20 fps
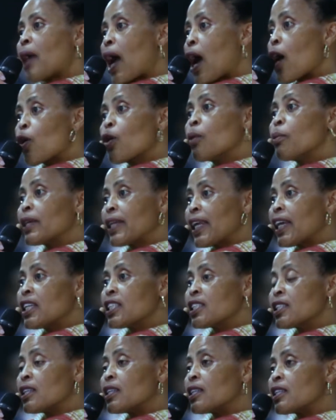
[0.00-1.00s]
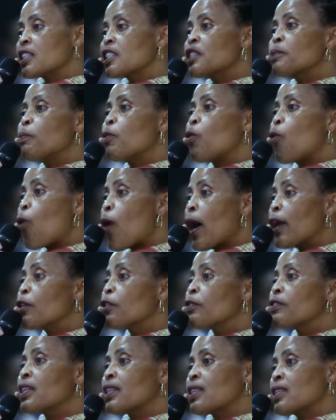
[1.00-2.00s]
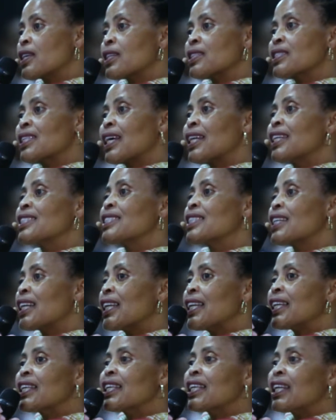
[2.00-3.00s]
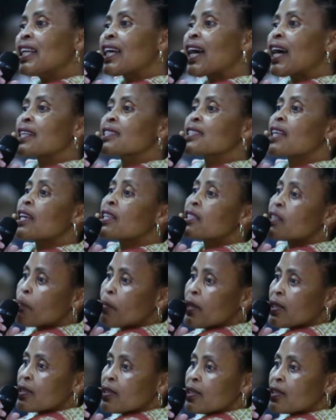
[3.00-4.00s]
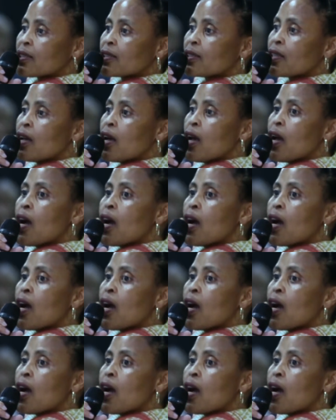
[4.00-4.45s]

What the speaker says: accommodation is one of the things that is really killing us as a business.